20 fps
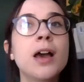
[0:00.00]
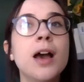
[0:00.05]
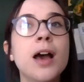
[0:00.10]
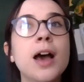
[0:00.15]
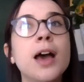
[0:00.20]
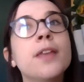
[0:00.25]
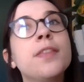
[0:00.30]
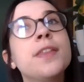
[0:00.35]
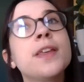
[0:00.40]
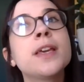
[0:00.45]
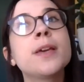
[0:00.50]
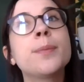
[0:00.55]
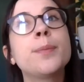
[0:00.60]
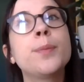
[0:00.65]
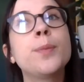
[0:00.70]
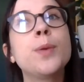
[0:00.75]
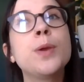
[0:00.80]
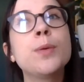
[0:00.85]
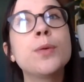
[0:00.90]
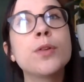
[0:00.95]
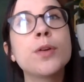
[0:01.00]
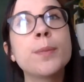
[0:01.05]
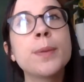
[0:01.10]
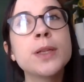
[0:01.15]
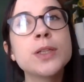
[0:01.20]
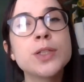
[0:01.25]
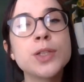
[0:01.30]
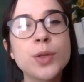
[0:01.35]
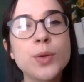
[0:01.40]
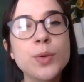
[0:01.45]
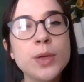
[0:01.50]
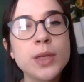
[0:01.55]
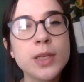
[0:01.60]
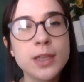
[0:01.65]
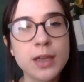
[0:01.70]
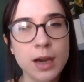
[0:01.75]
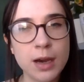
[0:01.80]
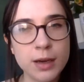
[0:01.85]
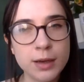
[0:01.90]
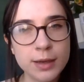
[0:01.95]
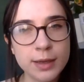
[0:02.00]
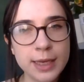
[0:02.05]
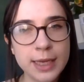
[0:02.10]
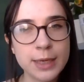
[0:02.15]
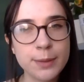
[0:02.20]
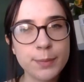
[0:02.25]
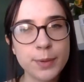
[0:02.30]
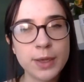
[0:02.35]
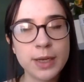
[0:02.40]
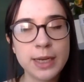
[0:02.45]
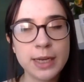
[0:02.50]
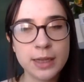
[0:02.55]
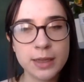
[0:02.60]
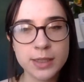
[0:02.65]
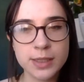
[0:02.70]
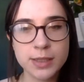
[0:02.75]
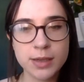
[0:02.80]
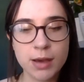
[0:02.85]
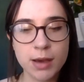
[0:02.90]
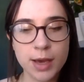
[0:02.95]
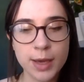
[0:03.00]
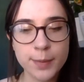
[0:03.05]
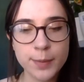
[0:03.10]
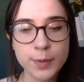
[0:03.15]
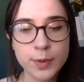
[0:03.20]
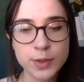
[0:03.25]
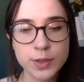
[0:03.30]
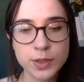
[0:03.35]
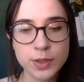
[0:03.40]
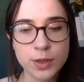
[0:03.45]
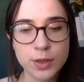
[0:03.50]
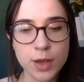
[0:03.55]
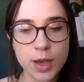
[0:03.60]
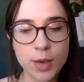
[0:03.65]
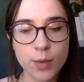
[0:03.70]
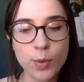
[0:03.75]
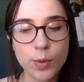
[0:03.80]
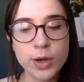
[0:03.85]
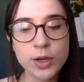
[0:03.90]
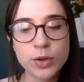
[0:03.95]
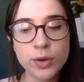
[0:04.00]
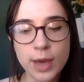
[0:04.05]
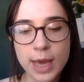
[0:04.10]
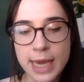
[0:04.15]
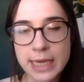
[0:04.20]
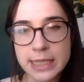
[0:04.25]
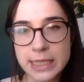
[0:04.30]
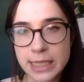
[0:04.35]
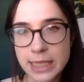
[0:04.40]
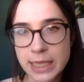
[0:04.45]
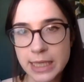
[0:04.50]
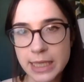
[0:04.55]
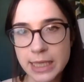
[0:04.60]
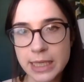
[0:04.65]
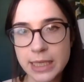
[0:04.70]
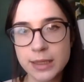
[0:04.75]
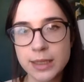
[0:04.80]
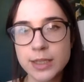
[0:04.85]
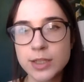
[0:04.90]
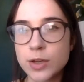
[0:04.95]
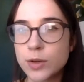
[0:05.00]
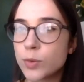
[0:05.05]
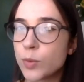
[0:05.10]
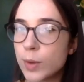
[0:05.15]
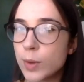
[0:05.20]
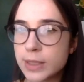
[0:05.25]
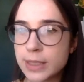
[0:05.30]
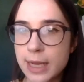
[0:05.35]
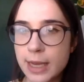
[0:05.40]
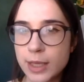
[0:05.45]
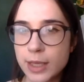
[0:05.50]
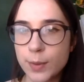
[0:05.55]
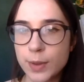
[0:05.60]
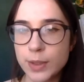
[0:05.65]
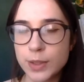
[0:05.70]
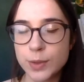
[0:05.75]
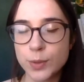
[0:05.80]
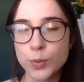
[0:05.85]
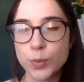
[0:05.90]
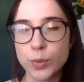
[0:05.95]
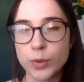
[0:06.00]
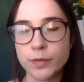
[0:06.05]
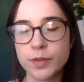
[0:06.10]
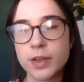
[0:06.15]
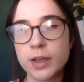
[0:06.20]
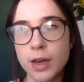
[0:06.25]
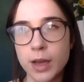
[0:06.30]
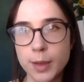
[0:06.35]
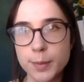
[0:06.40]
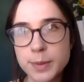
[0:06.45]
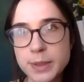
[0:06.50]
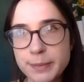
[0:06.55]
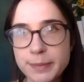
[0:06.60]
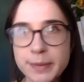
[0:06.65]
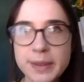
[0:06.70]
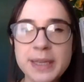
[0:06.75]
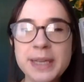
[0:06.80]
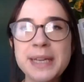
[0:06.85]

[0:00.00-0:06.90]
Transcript: I think we were a bit too young in Berlin at the time, because when you're 18, they don't always let you into all of the clubs.